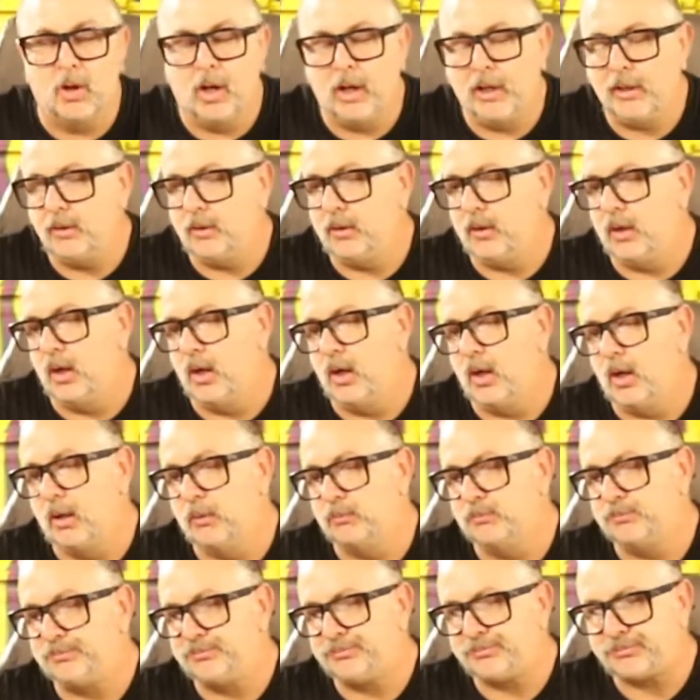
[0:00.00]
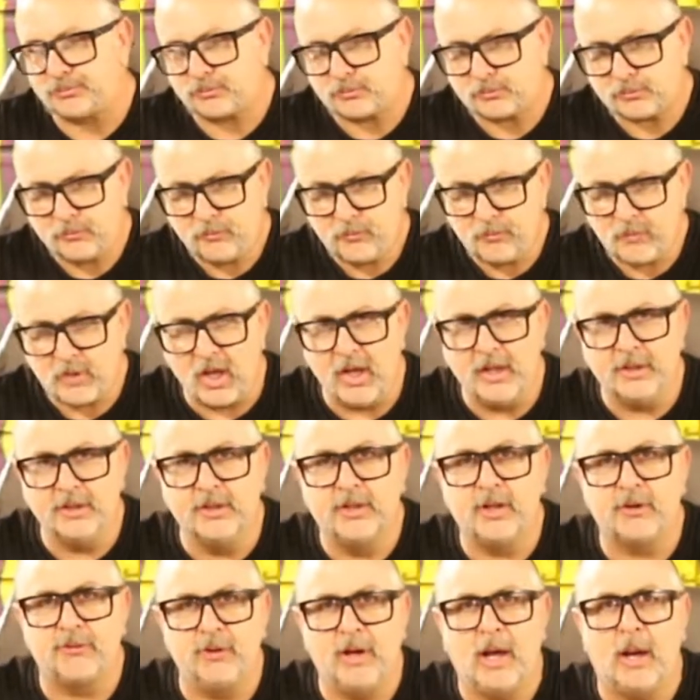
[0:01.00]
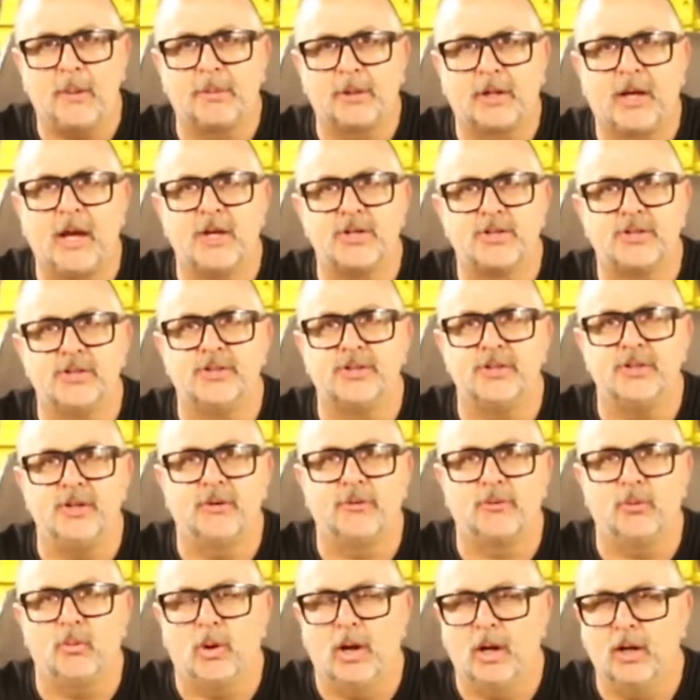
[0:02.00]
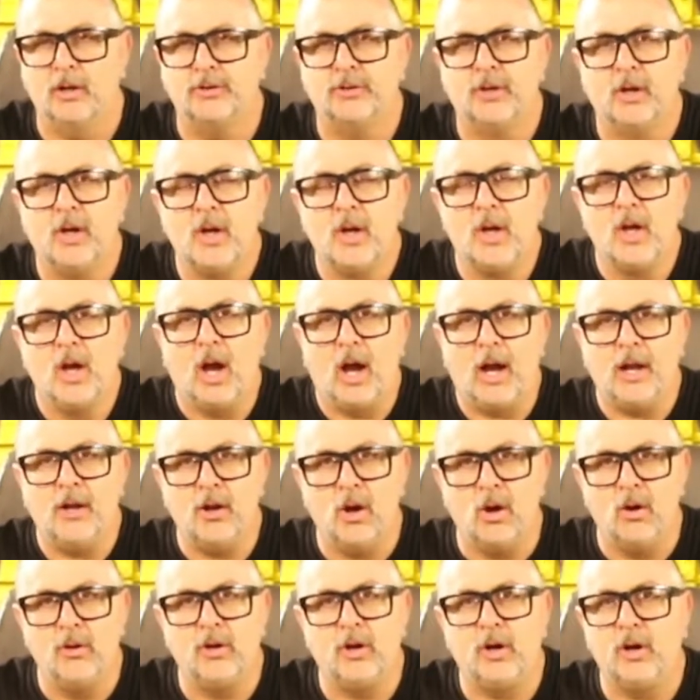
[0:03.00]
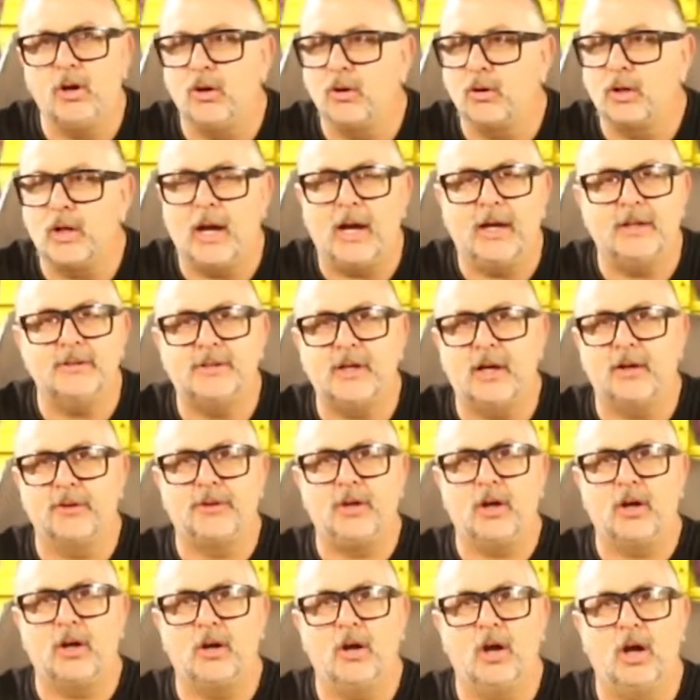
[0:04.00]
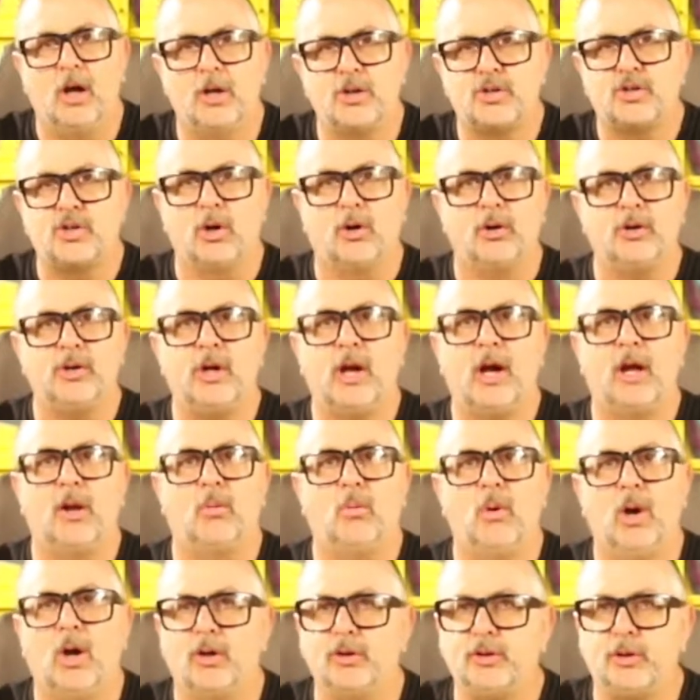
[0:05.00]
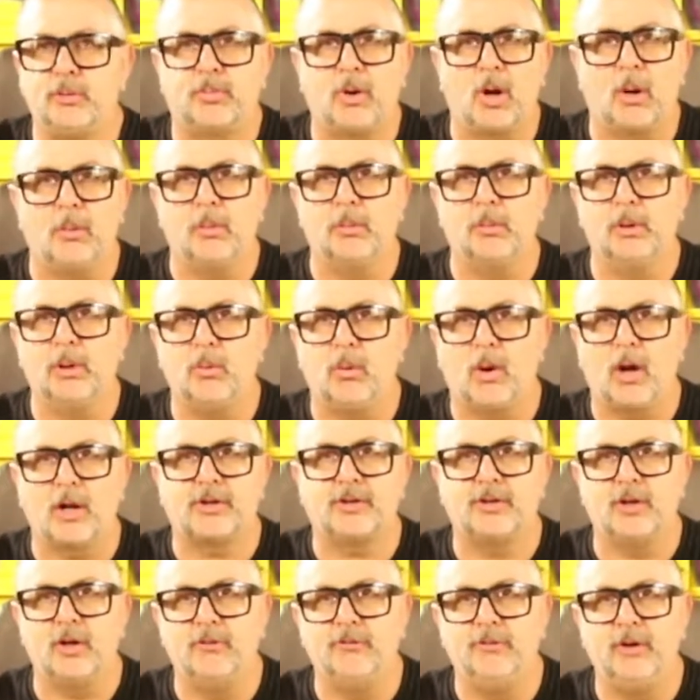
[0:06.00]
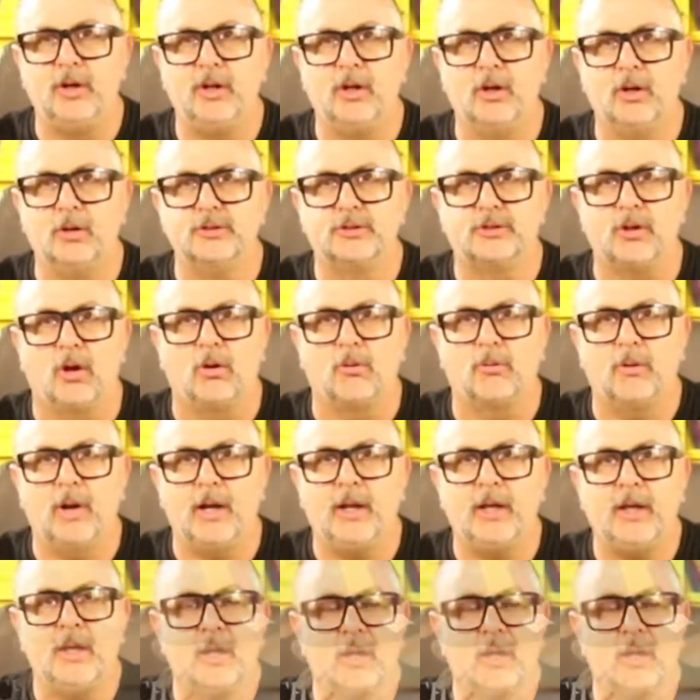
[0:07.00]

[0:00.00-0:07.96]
right? And the different applications and different wires. I know there are guys out there showing you how to weld. You probably watched their videos already,